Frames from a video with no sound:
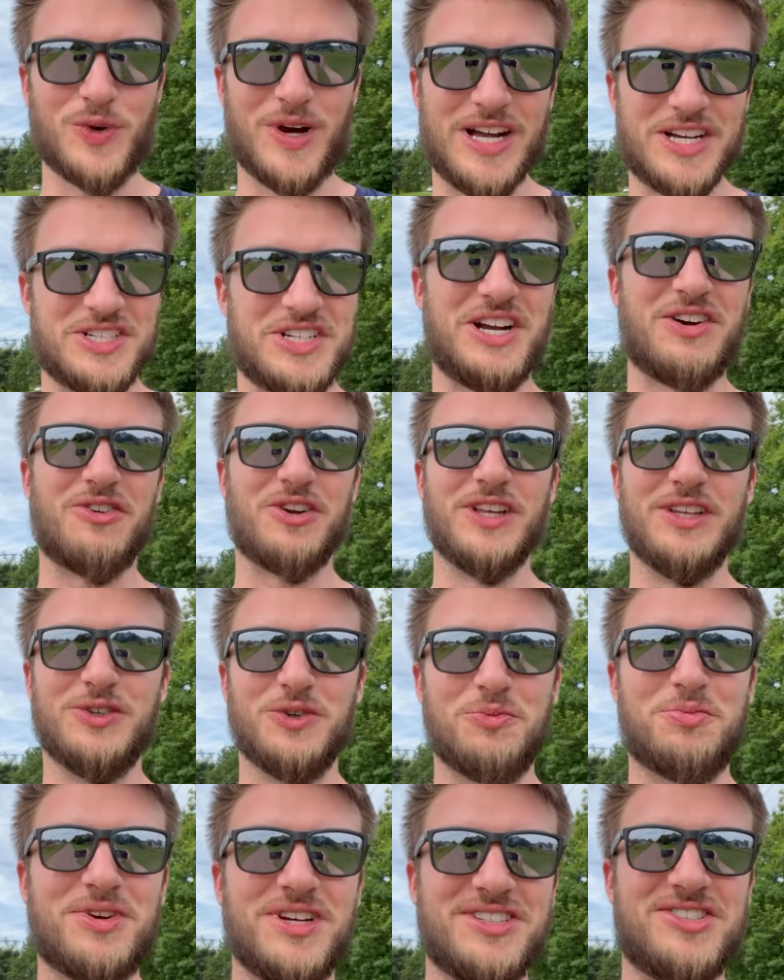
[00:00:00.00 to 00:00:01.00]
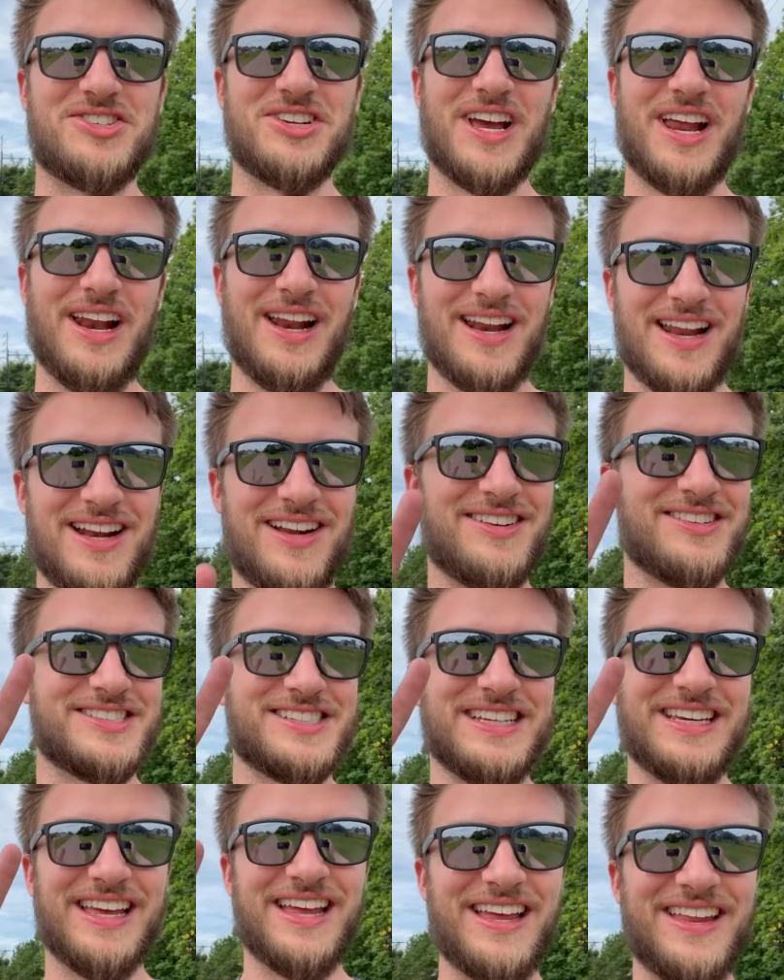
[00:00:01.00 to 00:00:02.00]
but I really appreciate you checking this
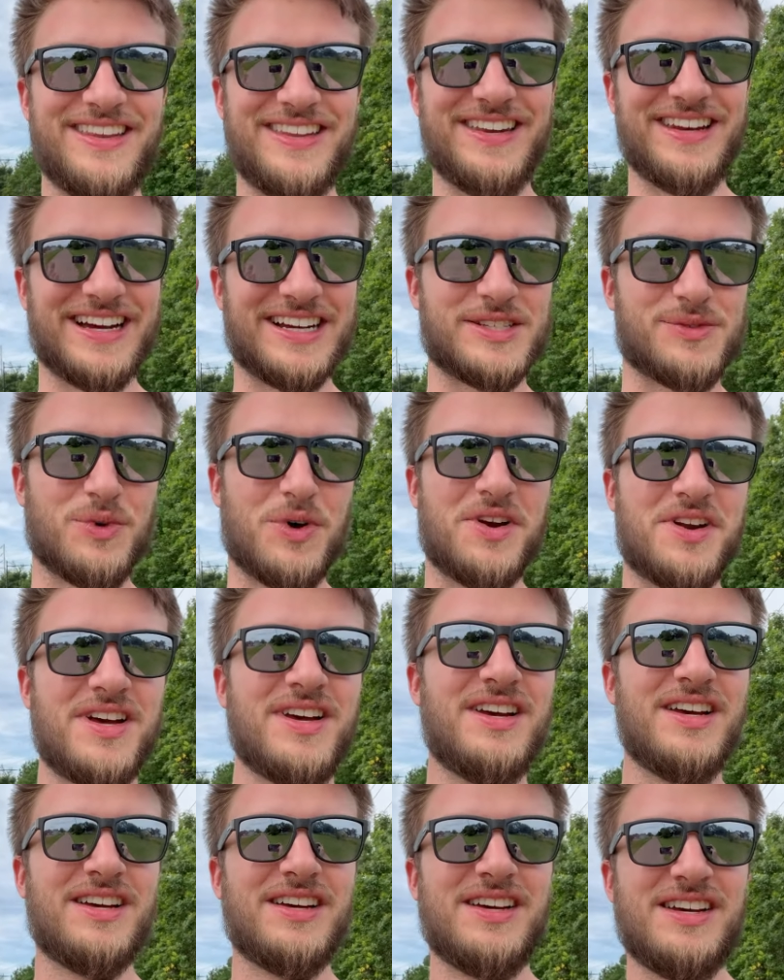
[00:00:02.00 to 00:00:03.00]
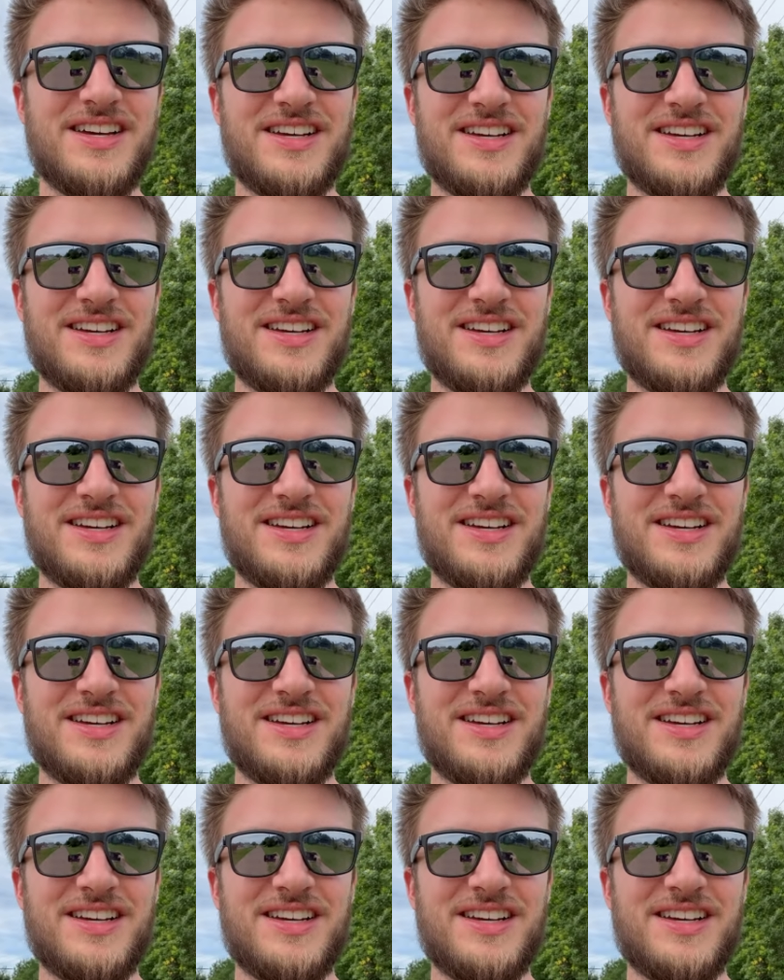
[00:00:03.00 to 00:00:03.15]
video out. Thank you so much.